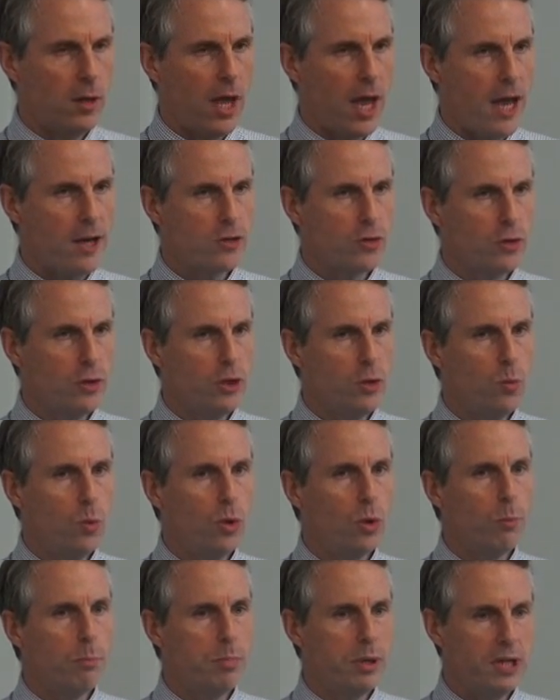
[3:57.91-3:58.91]
actually
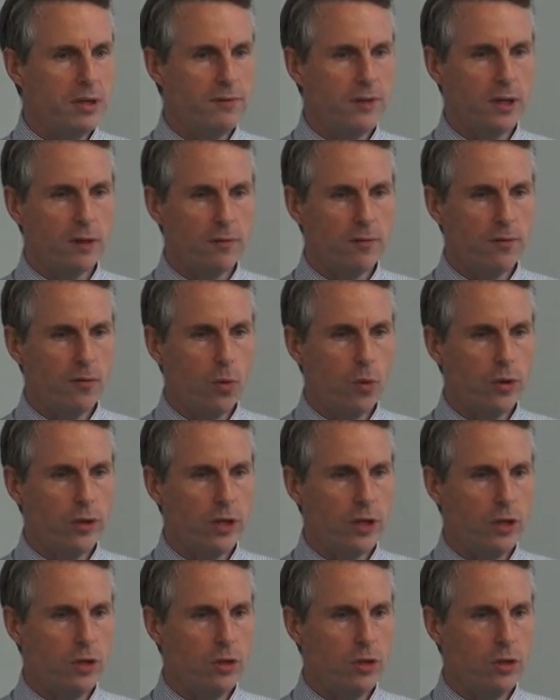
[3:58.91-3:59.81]
will pivot for the